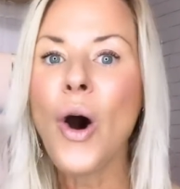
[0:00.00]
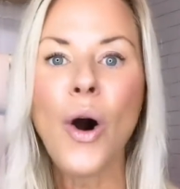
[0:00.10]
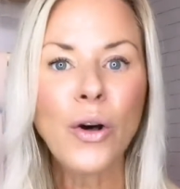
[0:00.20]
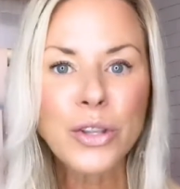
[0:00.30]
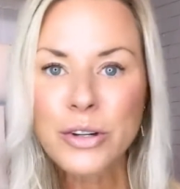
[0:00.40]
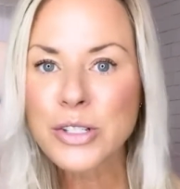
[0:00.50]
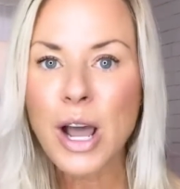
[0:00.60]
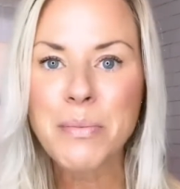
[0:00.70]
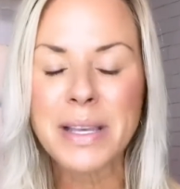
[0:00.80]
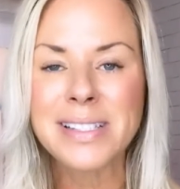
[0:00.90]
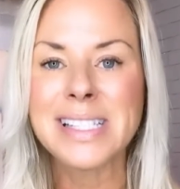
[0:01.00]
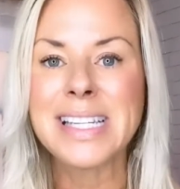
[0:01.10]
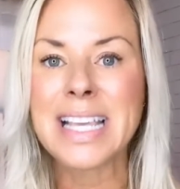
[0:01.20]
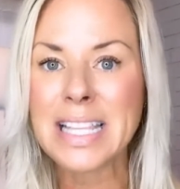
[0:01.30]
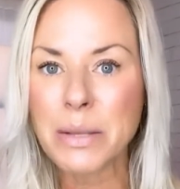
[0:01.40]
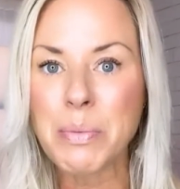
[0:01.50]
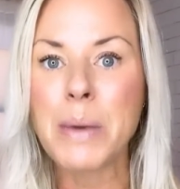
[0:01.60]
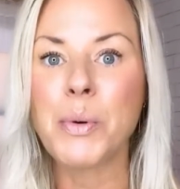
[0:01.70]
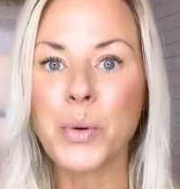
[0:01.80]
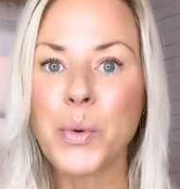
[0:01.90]
All your job is to get the
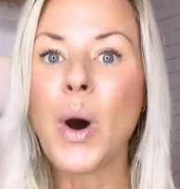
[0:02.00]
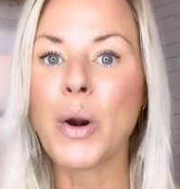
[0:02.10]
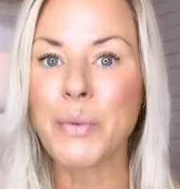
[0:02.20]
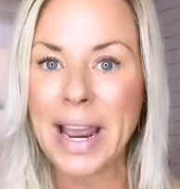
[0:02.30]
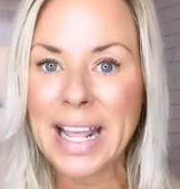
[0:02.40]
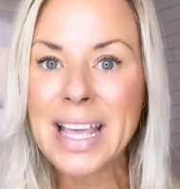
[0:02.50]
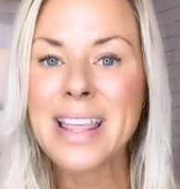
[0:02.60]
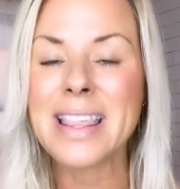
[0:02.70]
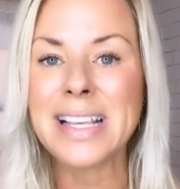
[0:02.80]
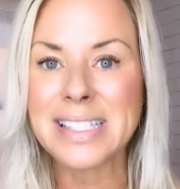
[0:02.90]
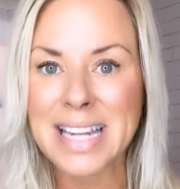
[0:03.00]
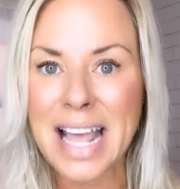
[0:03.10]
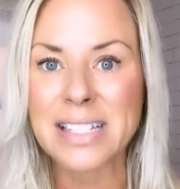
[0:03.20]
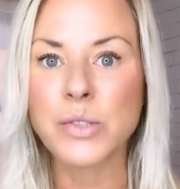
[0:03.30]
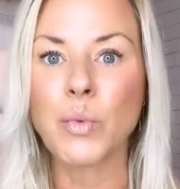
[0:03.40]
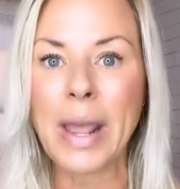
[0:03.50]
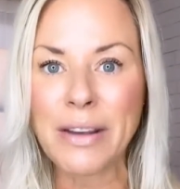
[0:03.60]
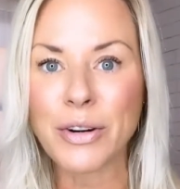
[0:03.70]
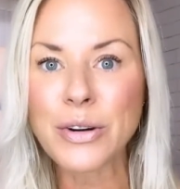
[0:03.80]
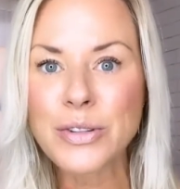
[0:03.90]
people who are ready, these next
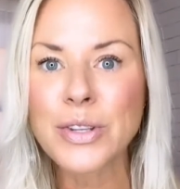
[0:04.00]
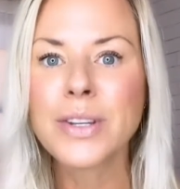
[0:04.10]
wavers,